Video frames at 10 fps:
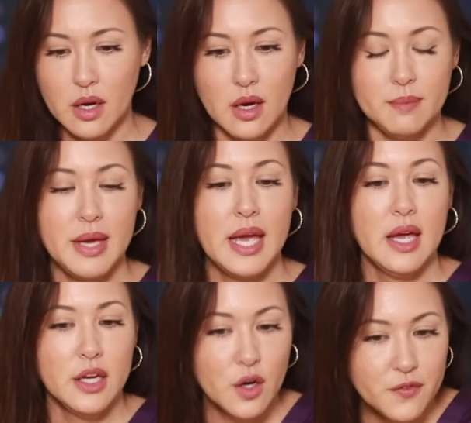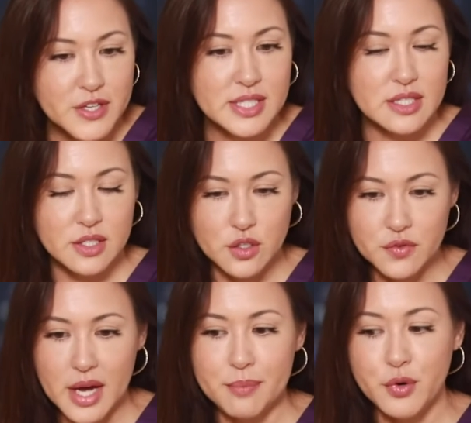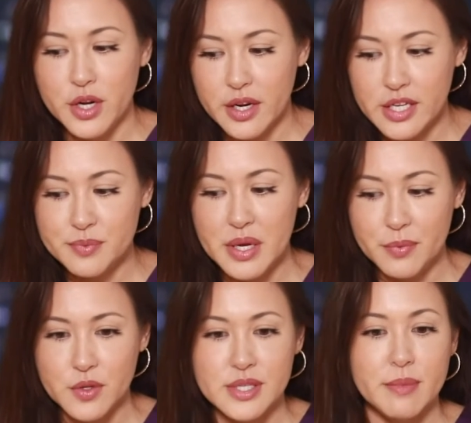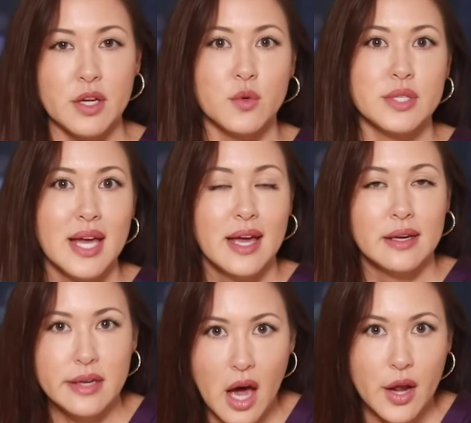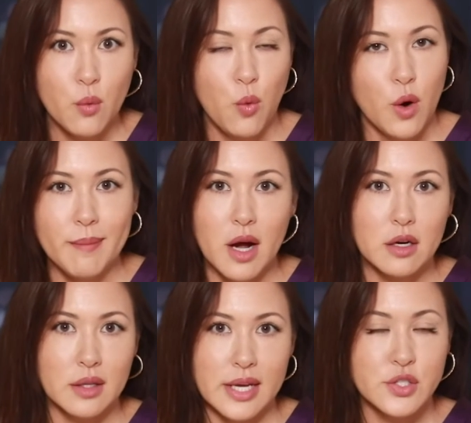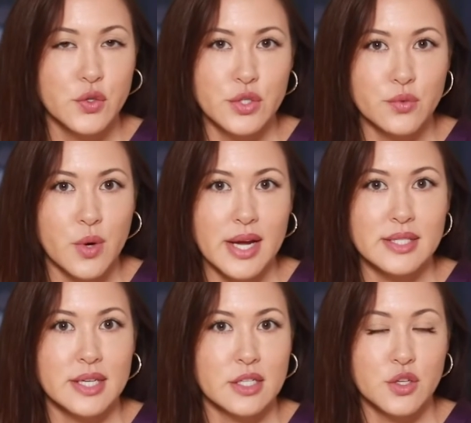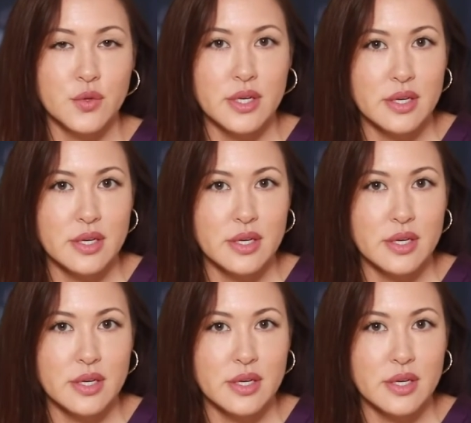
If he says you've got to put in these people, somebody who's not a warmonger like Susan Rice into